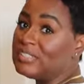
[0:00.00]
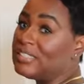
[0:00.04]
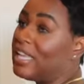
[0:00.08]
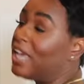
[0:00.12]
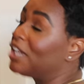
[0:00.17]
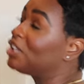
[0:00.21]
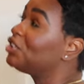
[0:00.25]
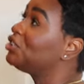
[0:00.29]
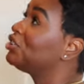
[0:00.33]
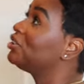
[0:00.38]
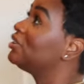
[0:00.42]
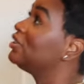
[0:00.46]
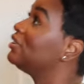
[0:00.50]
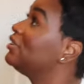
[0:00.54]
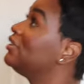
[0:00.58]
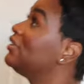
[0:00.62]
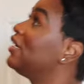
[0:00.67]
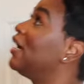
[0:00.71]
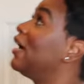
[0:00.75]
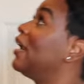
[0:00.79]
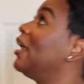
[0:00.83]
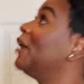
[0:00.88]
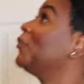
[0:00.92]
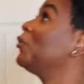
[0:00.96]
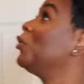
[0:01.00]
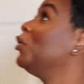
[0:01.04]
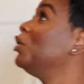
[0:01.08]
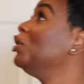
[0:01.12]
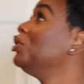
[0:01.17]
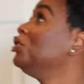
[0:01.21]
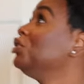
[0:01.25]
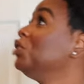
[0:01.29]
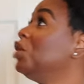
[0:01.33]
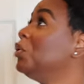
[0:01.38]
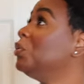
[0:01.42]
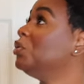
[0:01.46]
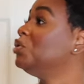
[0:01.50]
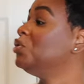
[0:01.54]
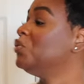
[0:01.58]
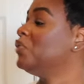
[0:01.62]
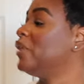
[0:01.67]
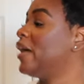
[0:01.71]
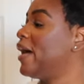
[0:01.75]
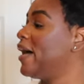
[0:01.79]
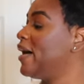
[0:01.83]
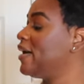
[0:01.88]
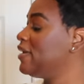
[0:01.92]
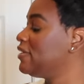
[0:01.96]
section that I'm going to share with you
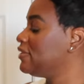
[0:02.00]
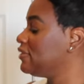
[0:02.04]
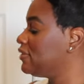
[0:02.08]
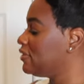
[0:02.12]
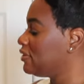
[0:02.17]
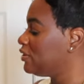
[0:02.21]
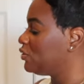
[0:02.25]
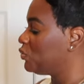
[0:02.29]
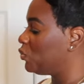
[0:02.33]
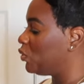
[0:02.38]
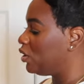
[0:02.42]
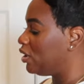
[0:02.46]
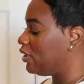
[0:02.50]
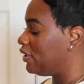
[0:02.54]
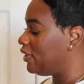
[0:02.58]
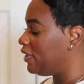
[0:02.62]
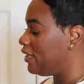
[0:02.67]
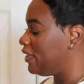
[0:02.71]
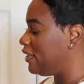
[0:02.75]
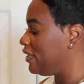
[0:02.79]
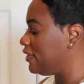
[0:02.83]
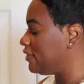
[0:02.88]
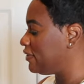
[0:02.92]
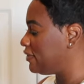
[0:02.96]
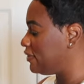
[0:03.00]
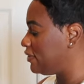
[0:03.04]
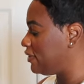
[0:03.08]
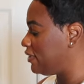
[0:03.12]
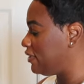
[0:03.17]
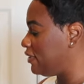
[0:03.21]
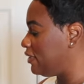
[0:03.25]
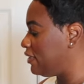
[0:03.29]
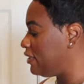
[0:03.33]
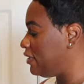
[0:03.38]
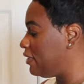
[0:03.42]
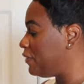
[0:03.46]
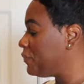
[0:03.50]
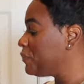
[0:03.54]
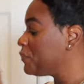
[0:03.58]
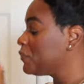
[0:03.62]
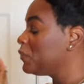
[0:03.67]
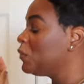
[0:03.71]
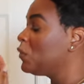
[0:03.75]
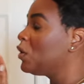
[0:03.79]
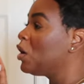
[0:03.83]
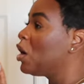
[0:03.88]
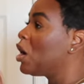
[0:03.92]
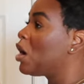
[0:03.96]
guys, this one is the
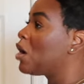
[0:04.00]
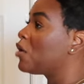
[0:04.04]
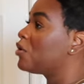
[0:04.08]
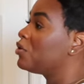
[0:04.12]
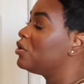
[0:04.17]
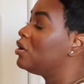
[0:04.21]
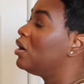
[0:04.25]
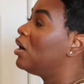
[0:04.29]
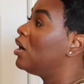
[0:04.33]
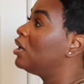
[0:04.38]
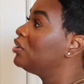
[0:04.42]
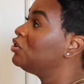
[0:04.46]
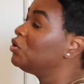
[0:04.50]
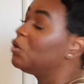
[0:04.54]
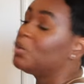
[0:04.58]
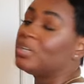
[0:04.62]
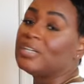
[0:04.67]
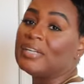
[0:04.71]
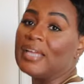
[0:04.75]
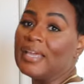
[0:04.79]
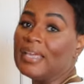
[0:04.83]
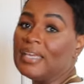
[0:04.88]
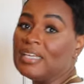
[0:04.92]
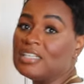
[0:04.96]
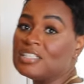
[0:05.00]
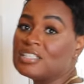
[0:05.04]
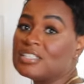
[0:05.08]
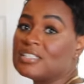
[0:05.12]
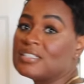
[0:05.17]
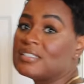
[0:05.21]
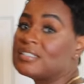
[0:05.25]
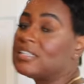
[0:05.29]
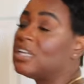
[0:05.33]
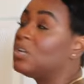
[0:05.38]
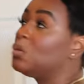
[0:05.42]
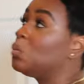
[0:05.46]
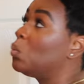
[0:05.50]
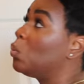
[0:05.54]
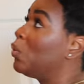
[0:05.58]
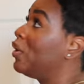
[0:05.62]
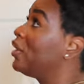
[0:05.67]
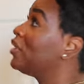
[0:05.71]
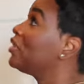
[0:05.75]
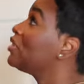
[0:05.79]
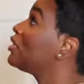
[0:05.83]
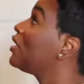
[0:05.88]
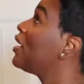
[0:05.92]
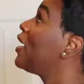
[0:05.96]
uh, 39 inches in
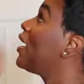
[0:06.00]
width.